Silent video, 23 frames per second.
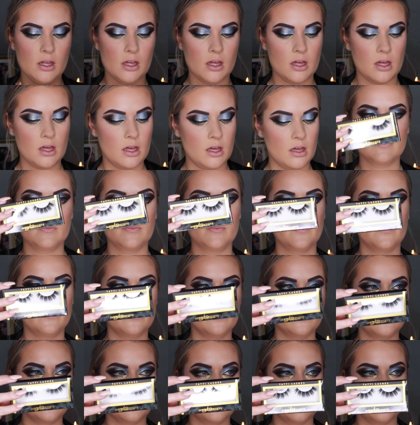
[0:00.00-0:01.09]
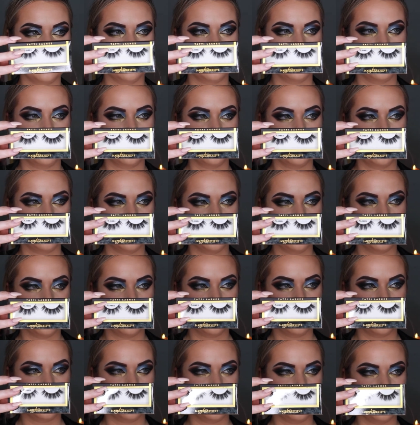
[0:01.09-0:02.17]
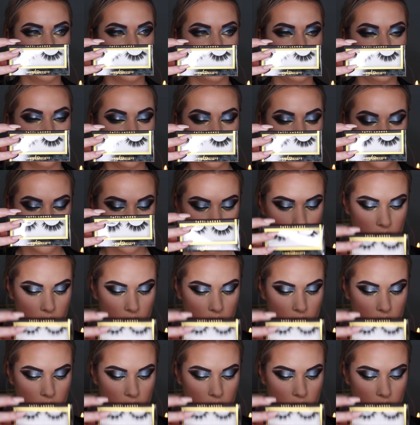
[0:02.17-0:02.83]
And these are the TL Jamie 2s.